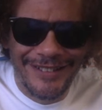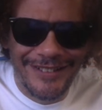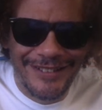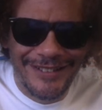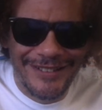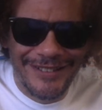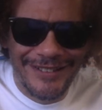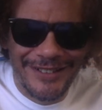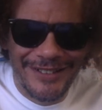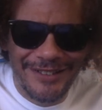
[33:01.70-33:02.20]

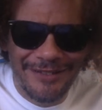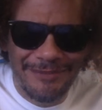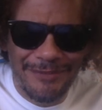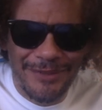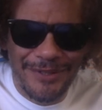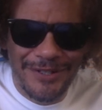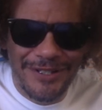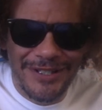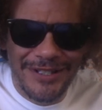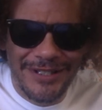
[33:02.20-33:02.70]
is there
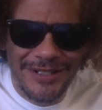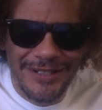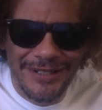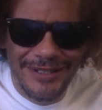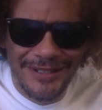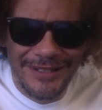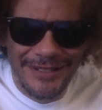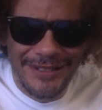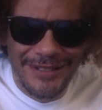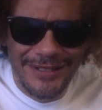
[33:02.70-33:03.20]
more?
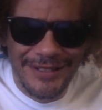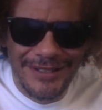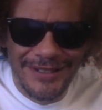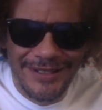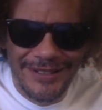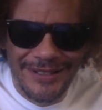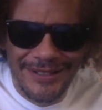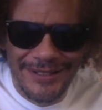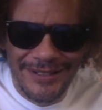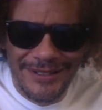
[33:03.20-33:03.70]

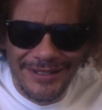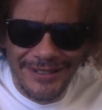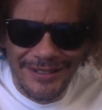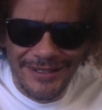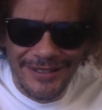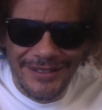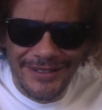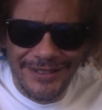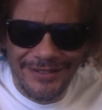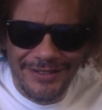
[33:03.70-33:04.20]

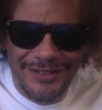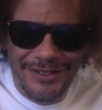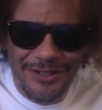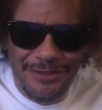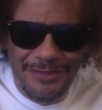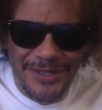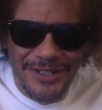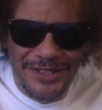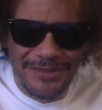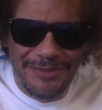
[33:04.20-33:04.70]
There's so
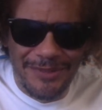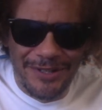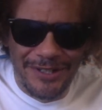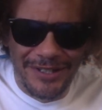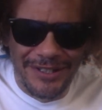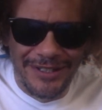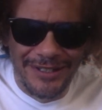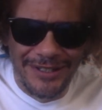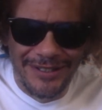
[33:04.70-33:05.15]
much more.